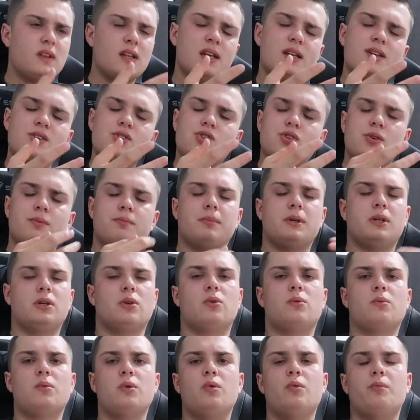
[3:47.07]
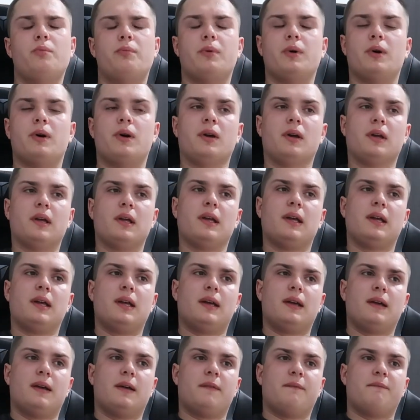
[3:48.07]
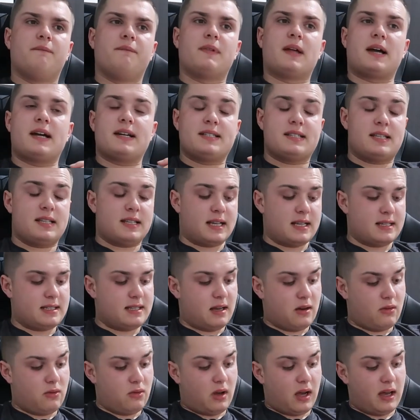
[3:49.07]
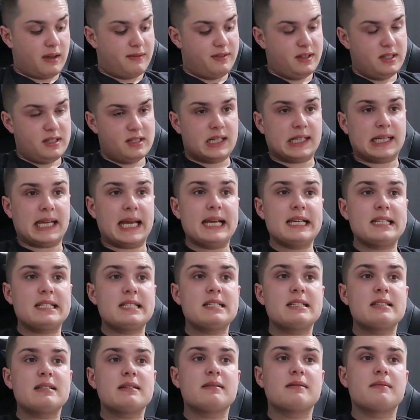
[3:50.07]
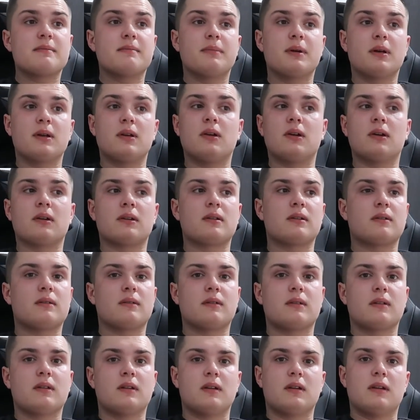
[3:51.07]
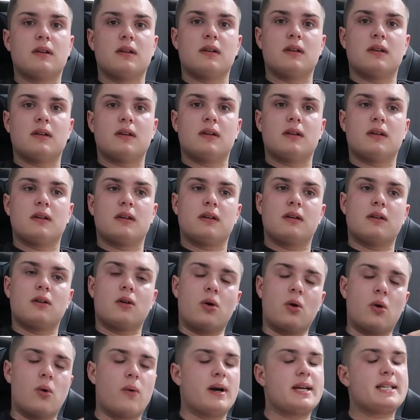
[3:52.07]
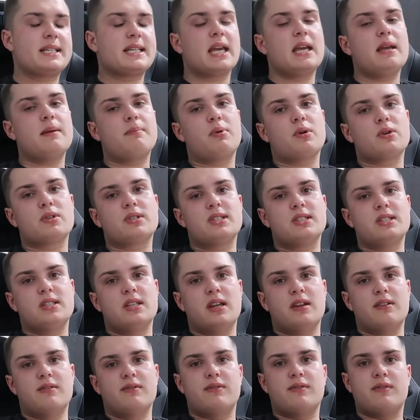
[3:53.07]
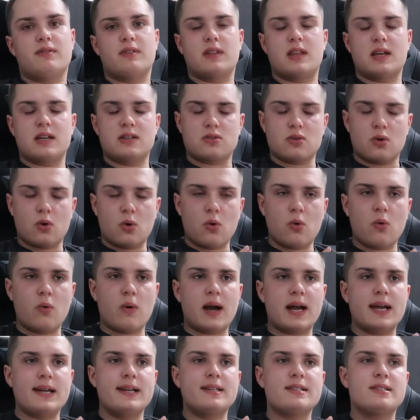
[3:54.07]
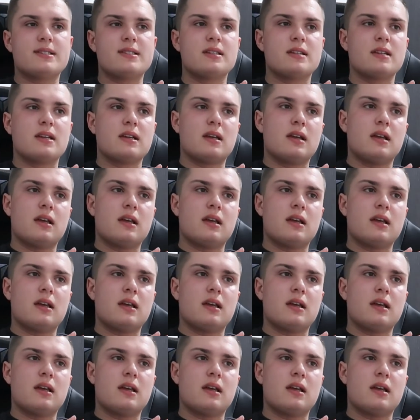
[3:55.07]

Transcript: It shouldn't be normal, but that's how life is, I guess. But look, always keep positive. There's always,